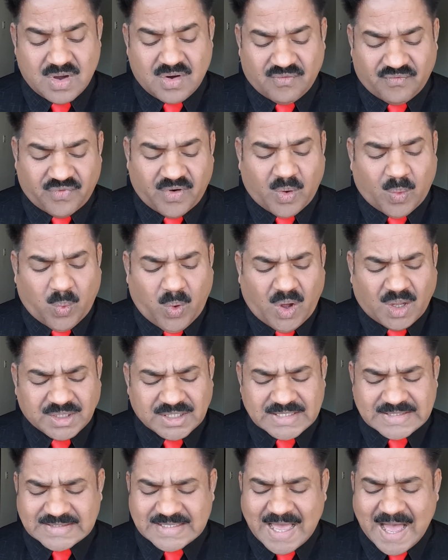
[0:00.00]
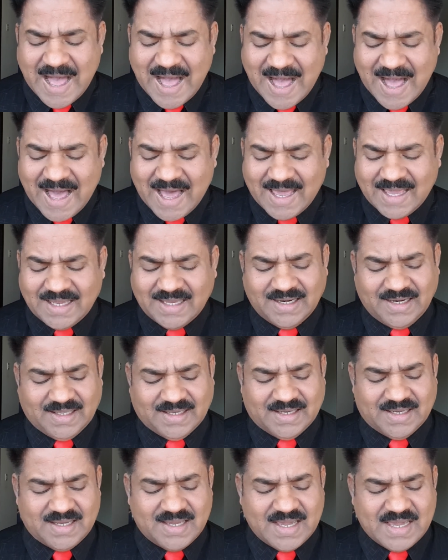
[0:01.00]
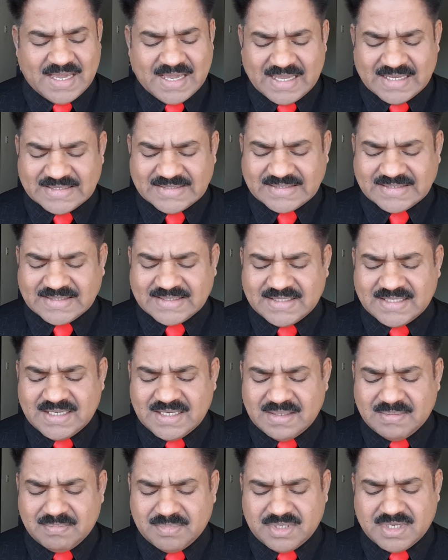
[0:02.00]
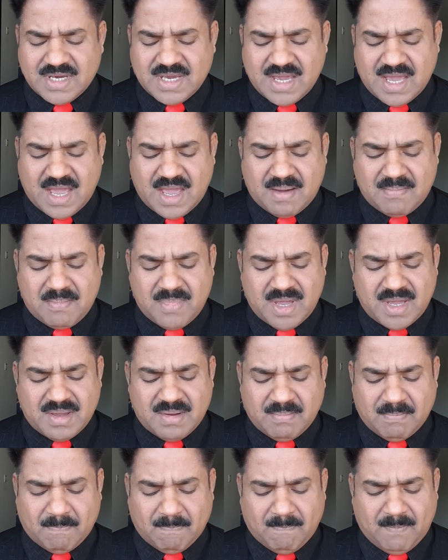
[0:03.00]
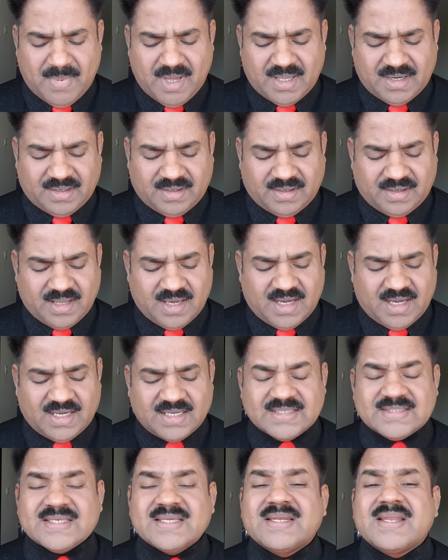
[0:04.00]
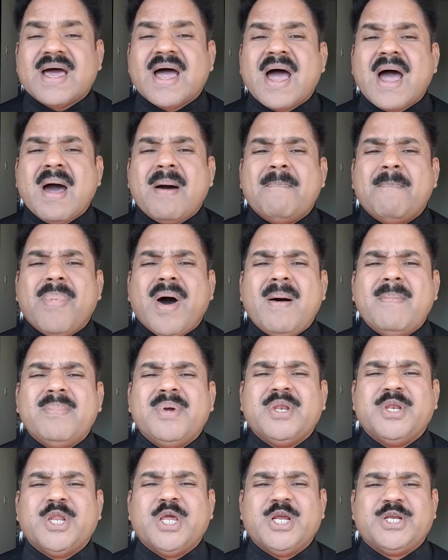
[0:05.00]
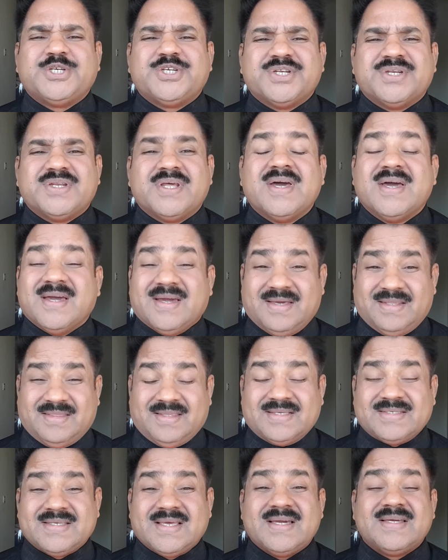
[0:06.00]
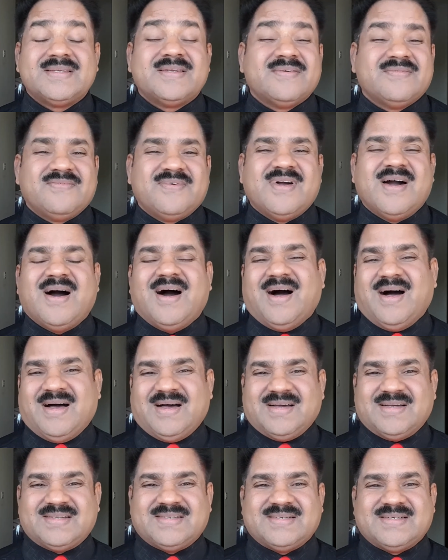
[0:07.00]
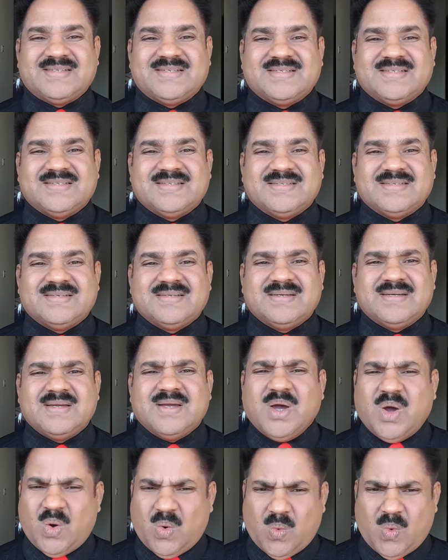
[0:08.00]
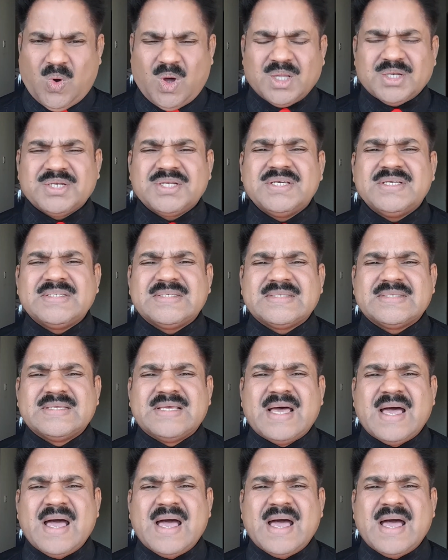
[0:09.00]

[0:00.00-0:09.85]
for what is highly esteemed among men is an abomination in the sight of God. What is